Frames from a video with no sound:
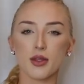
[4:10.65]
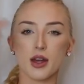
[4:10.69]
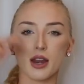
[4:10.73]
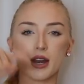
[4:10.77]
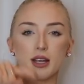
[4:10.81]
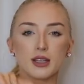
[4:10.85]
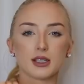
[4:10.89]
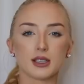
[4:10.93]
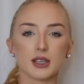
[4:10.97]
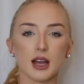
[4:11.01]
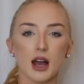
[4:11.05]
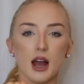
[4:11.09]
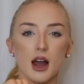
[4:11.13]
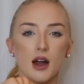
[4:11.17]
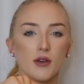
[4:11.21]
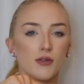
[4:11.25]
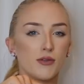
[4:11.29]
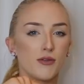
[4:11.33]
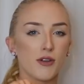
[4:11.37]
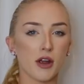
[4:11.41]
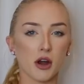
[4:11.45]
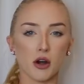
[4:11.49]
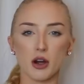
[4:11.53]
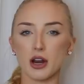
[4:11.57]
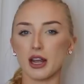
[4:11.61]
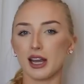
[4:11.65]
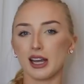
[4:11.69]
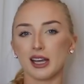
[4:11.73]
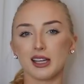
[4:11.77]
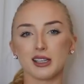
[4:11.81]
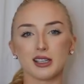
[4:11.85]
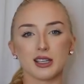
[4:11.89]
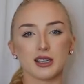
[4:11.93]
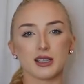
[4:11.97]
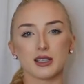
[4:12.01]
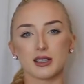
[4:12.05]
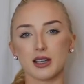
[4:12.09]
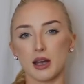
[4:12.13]
then it's a very
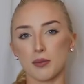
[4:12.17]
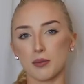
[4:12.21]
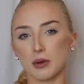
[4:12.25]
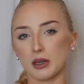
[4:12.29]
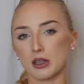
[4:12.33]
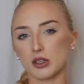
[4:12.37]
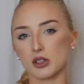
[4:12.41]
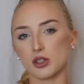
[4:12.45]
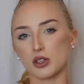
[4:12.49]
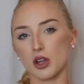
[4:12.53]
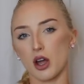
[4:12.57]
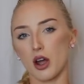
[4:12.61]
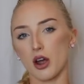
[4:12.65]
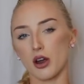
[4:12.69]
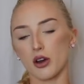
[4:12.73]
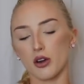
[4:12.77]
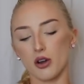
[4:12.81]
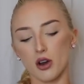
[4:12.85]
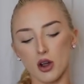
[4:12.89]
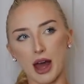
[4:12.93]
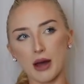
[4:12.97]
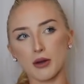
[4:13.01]
easy stepping stone.